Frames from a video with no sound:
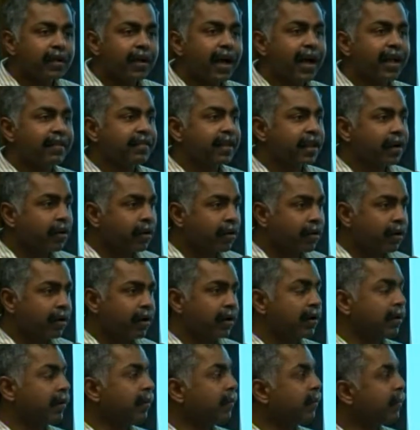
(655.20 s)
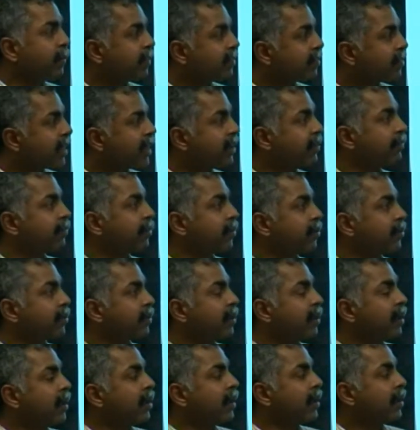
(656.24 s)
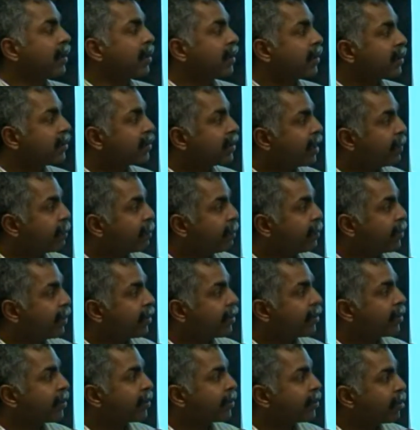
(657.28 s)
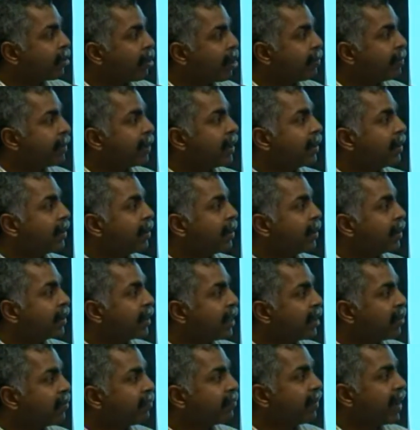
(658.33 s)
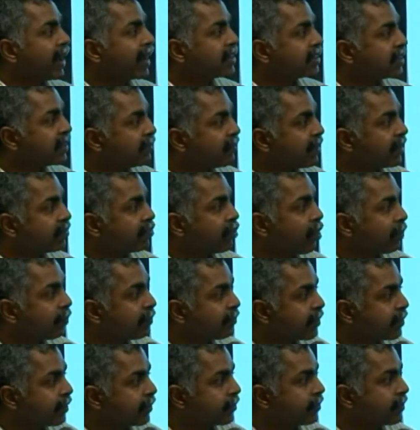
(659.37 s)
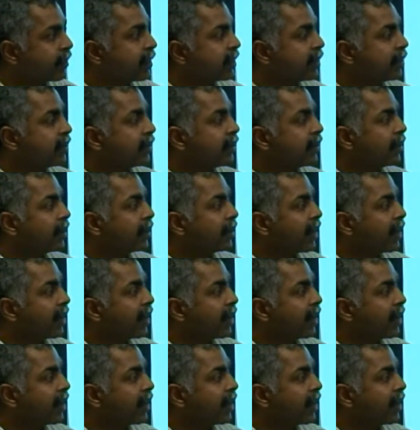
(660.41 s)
as a, therefore, uh, a, a, global uh, day of action was observed in uh,